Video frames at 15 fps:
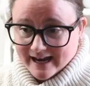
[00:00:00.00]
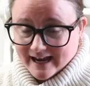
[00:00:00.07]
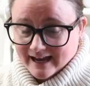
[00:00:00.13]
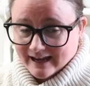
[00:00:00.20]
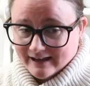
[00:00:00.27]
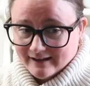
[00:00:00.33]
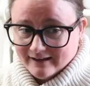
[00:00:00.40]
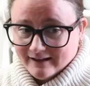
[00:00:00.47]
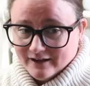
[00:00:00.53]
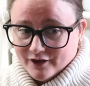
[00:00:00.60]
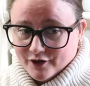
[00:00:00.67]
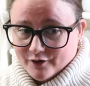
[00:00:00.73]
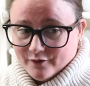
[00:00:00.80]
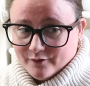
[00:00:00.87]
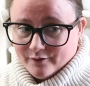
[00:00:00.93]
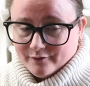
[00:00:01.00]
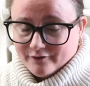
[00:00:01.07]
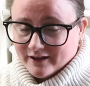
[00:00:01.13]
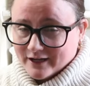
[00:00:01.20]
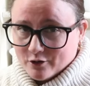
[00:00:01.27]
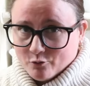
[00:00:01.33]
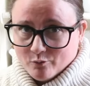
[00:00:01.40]
day
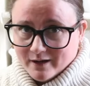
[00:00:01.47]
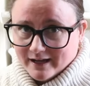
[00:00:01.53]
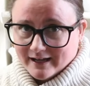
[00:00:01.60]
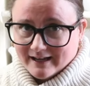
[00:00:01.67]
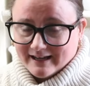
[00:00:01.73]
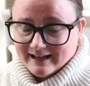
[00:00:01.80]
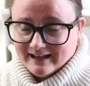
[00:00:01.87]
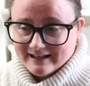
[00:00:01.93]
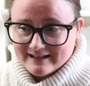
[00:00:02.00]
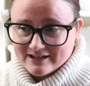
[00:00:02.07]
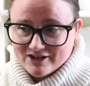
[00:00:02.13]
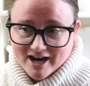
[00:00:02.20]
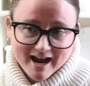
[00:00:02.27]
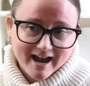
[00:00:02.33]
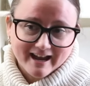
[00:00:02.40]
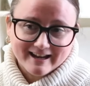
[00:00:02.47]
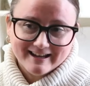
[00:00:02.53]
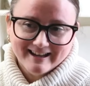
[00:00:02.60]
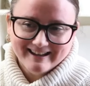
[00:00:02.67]
for like a week to check